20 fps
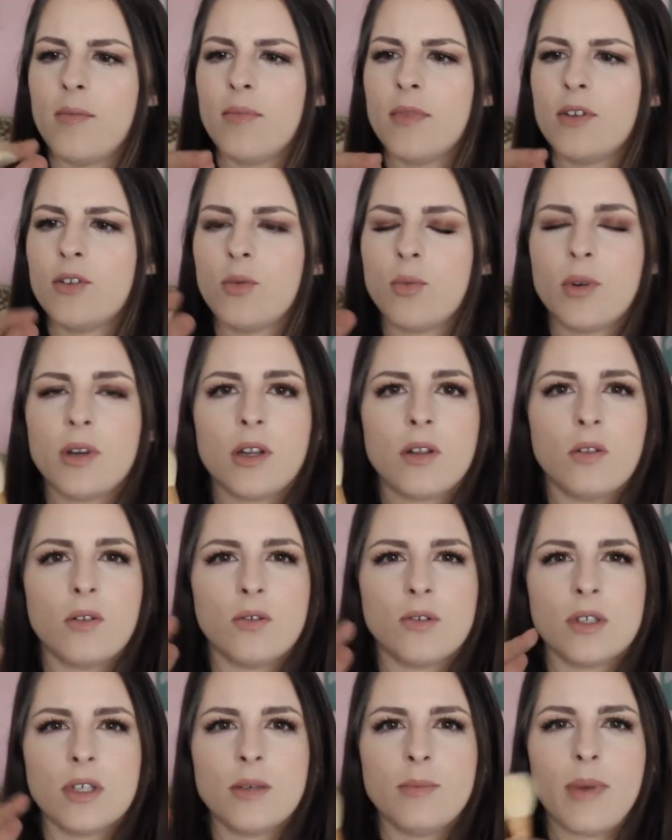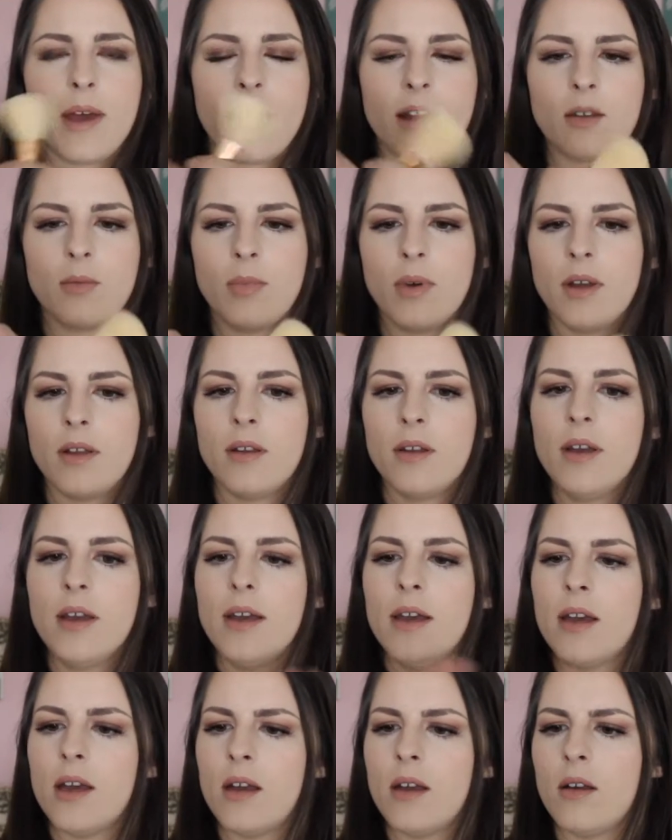These are pretty loosely packed, but
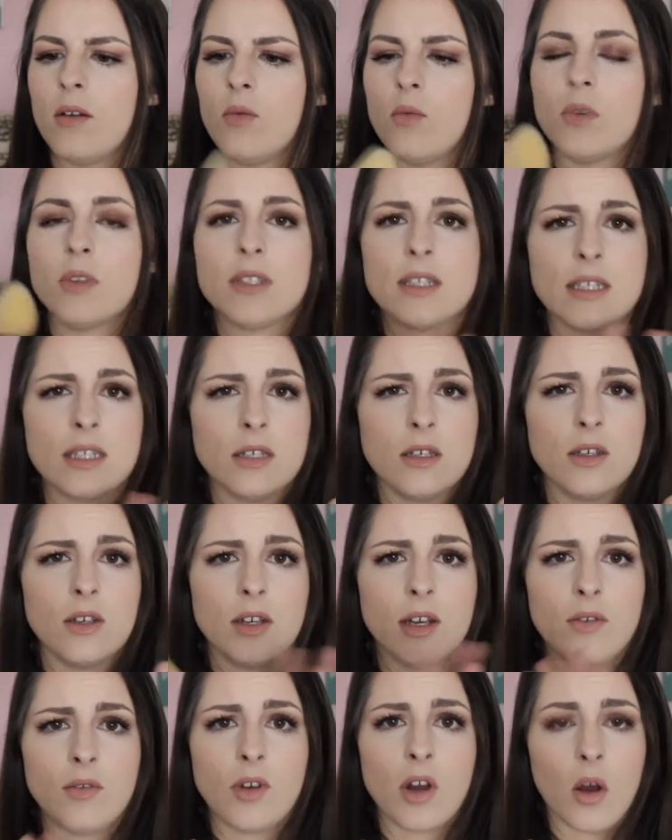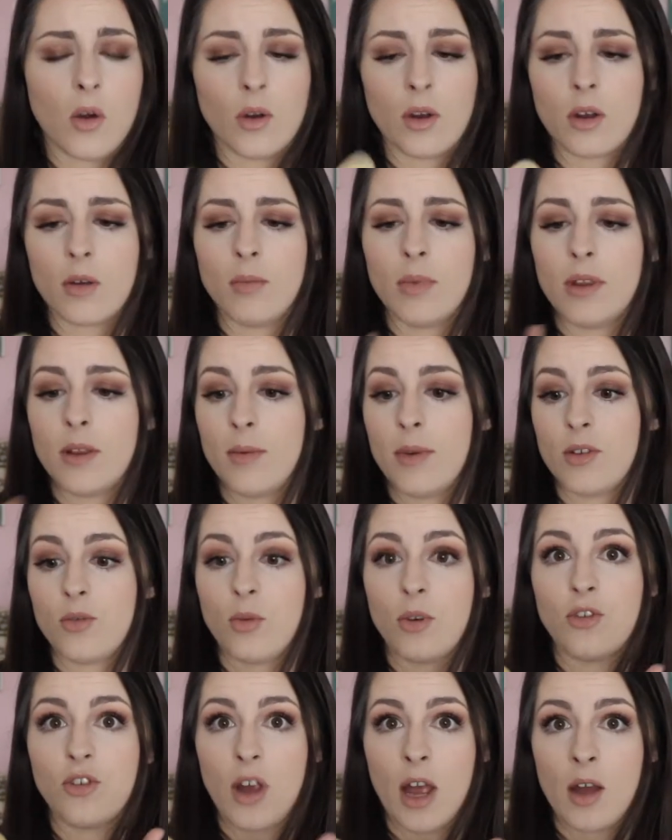we'll see. You never know. It could be the best
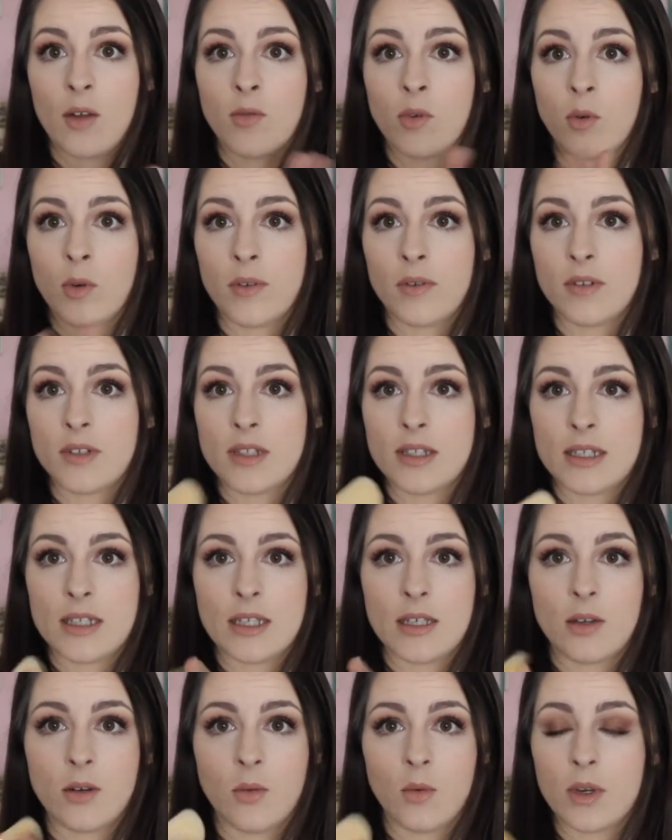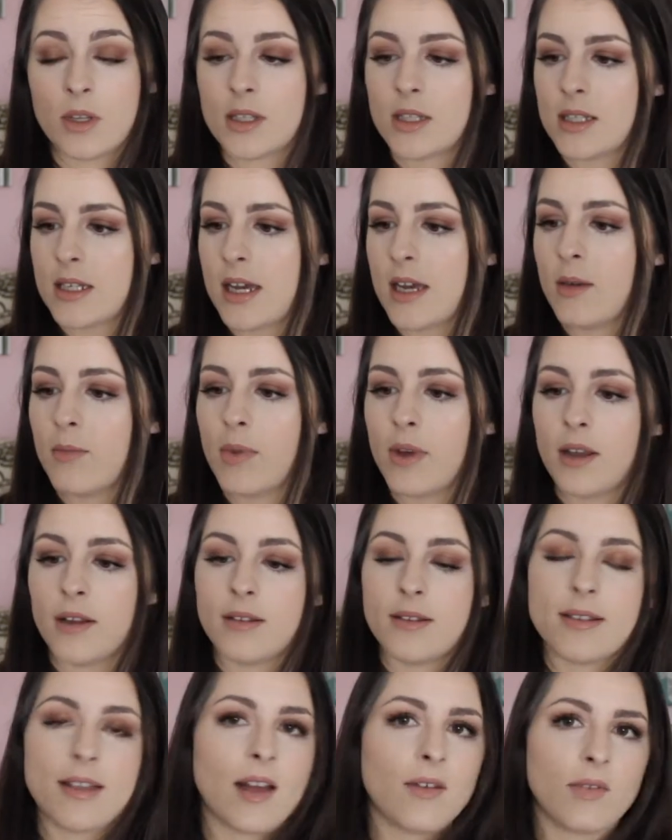brush ever. We'll have to see what it's like, but
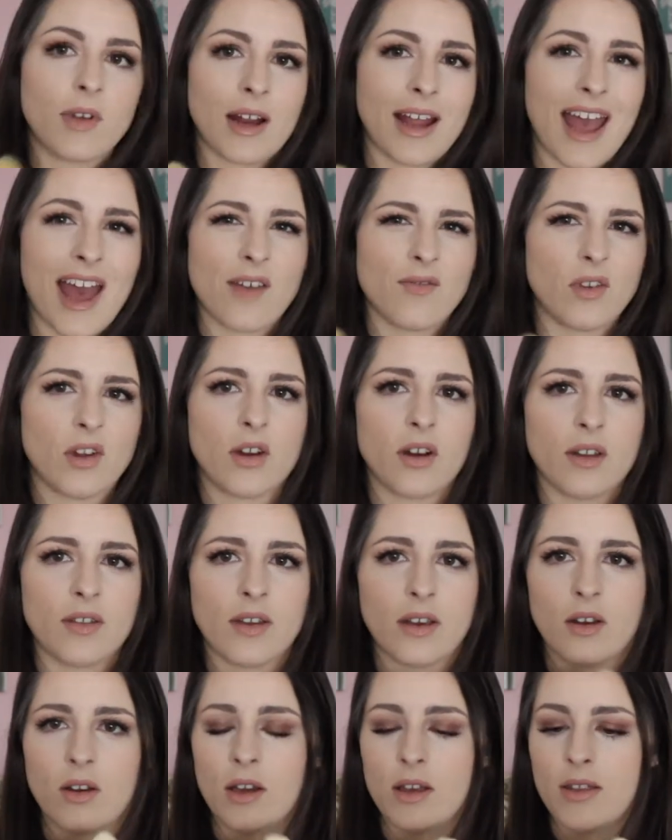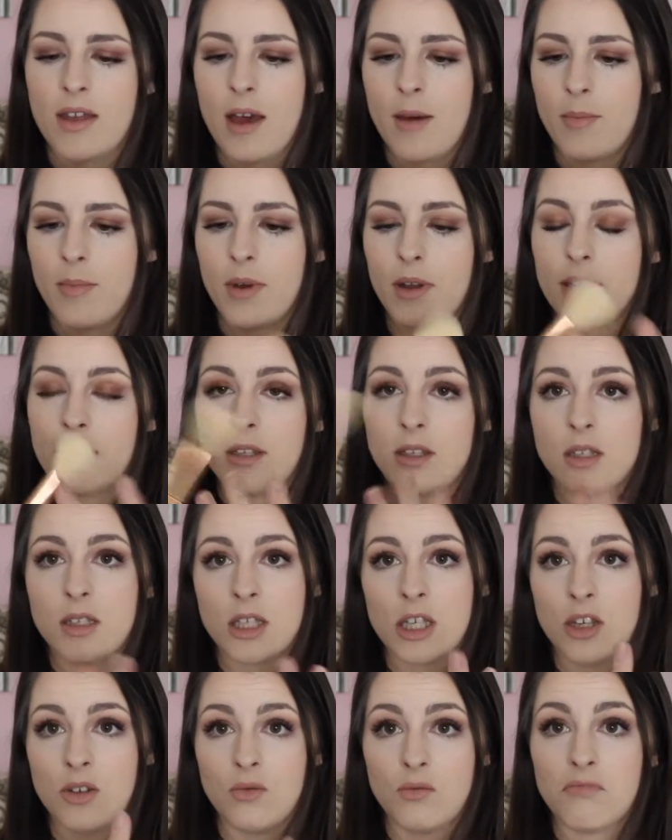it's not very heavy or anything like that, but it's
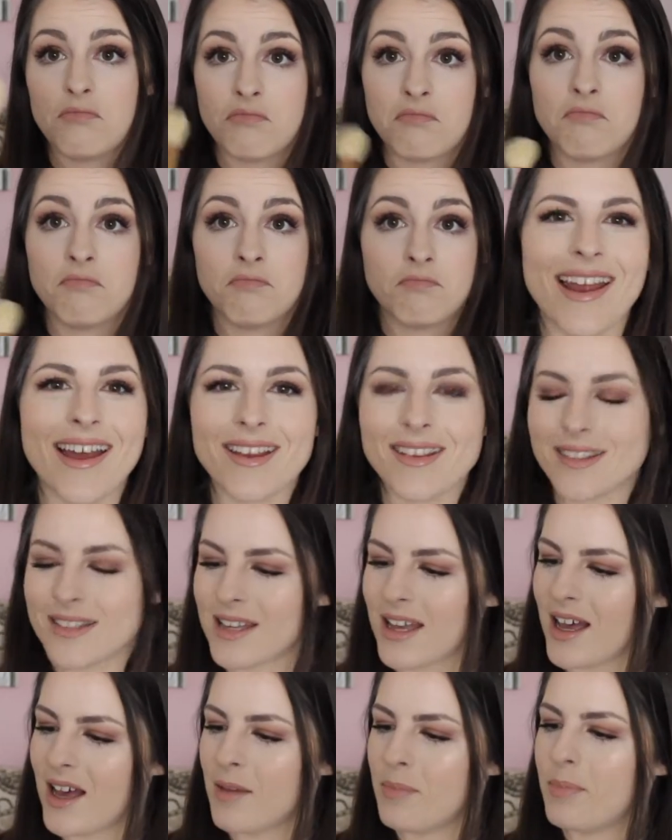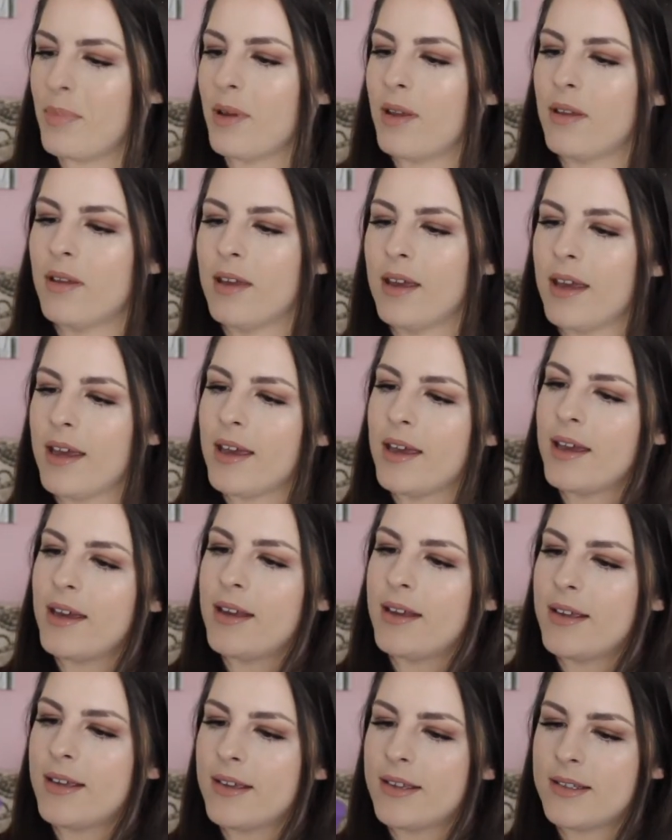cute. Next up
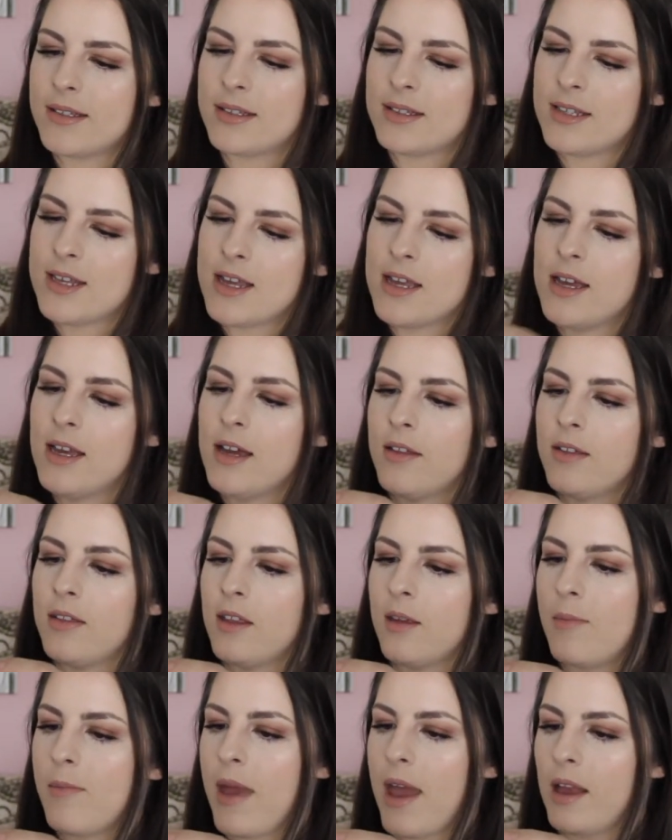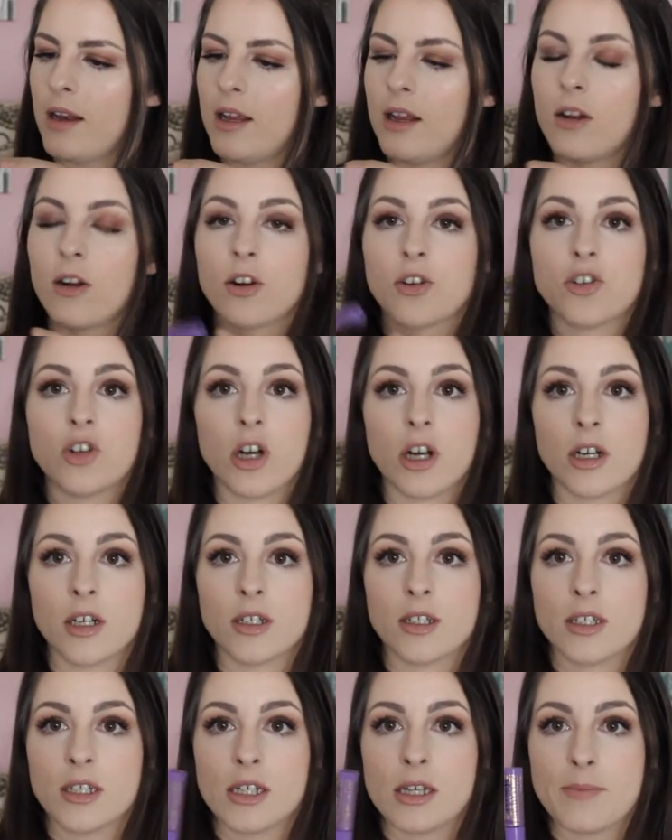is the Maneater
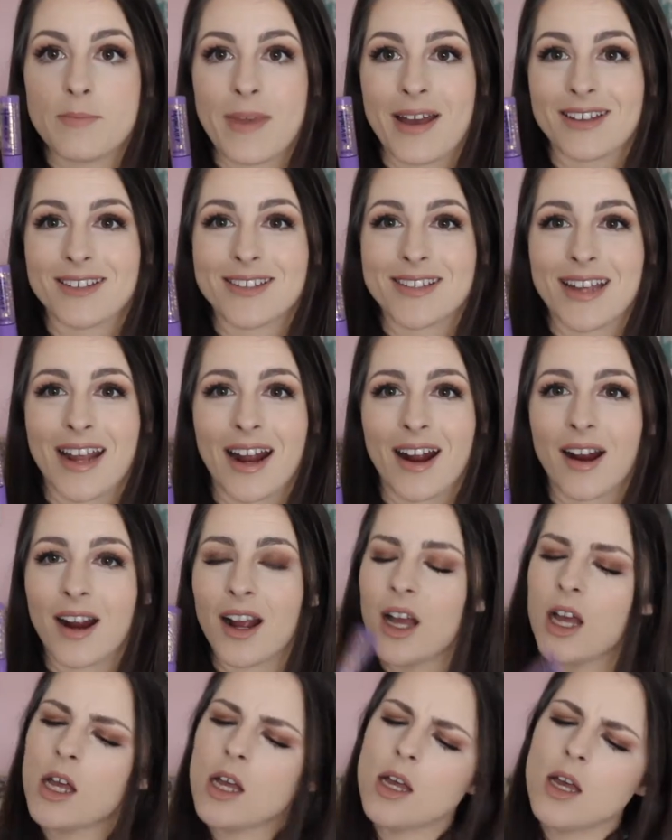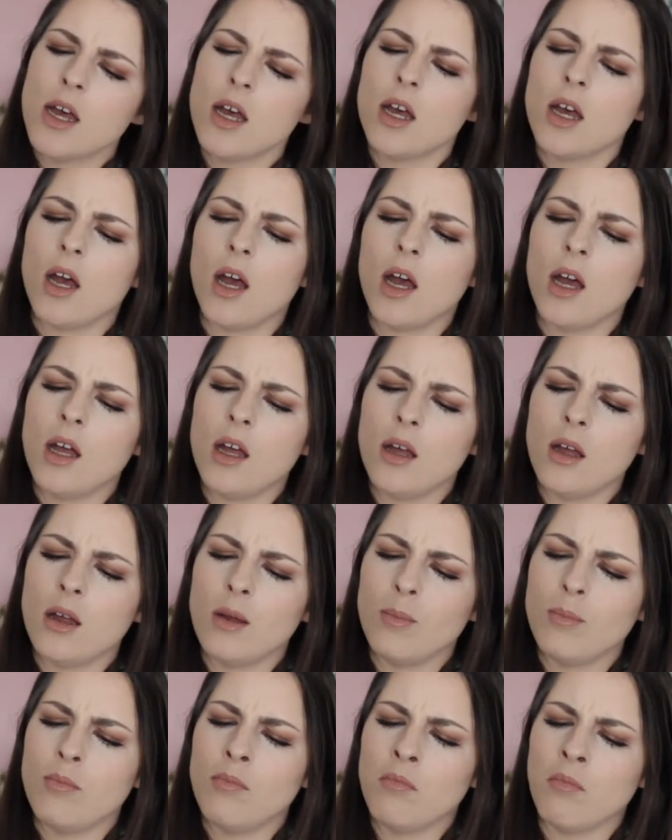Tarte Mascara.
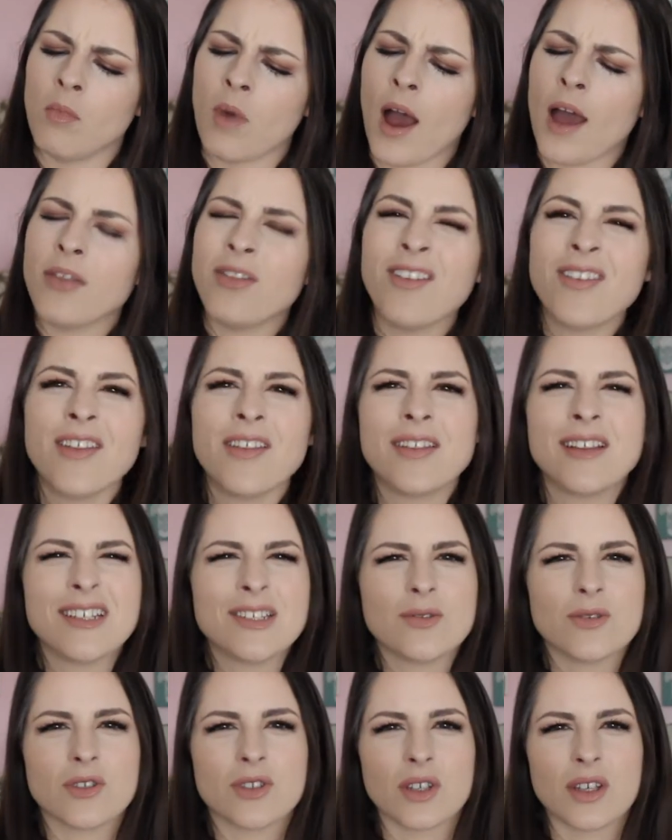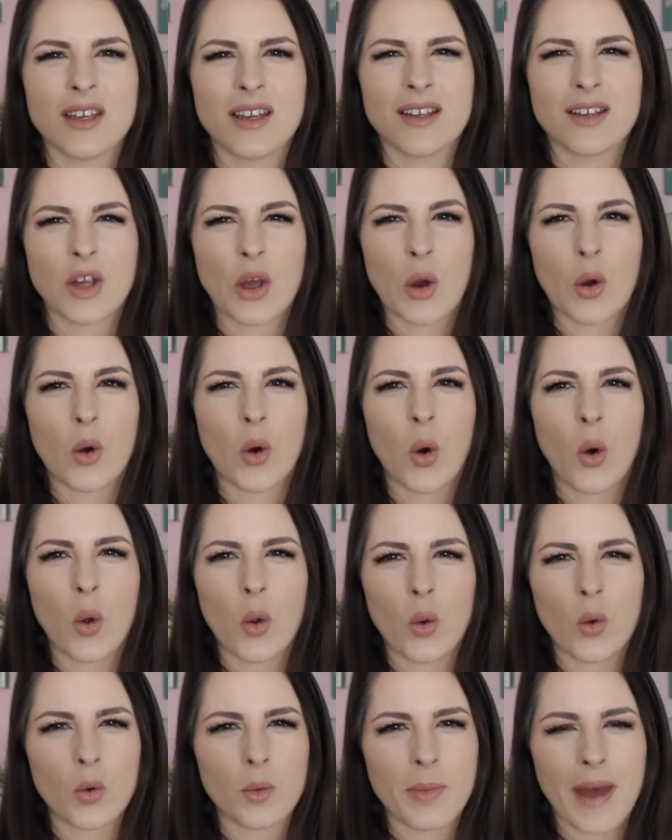I thought that this was in
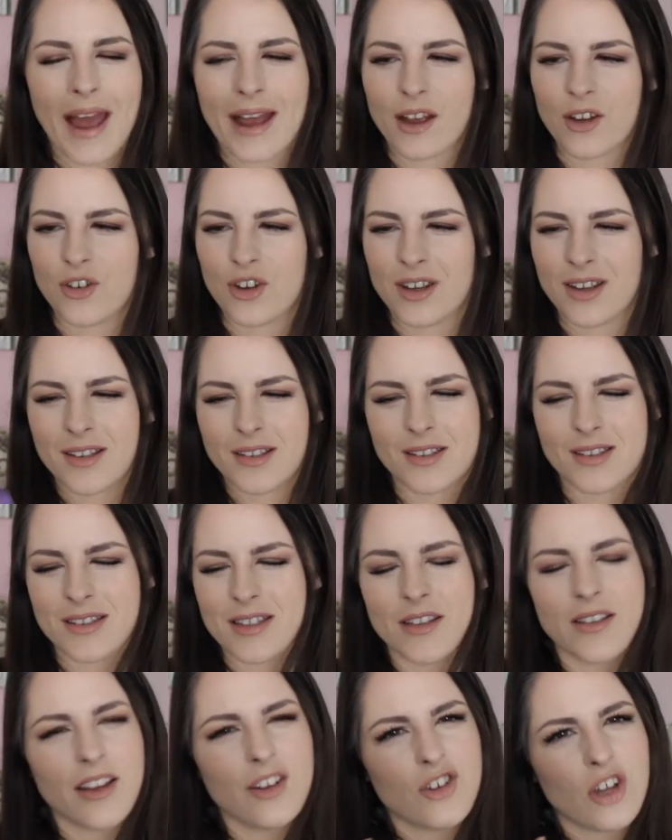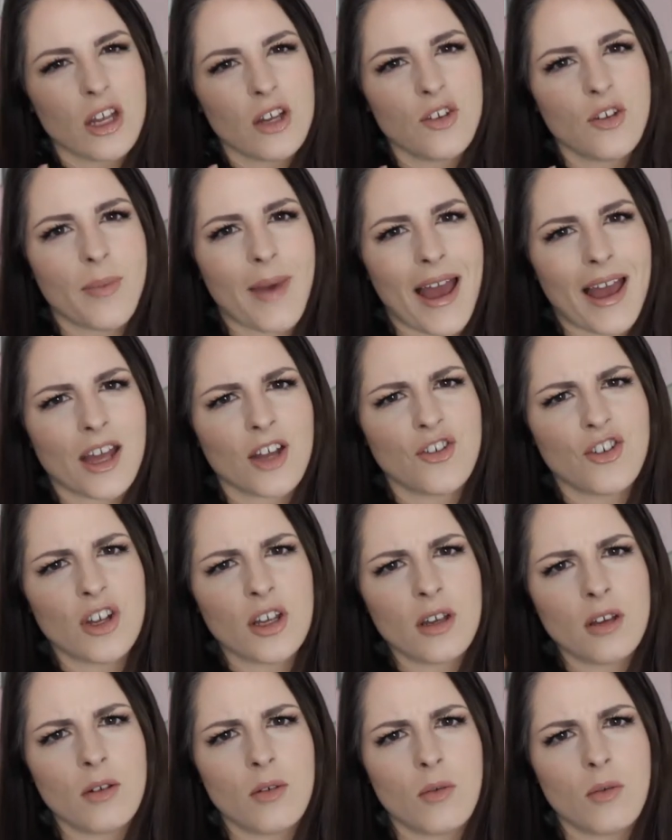gold packaging. Did they change the packaging?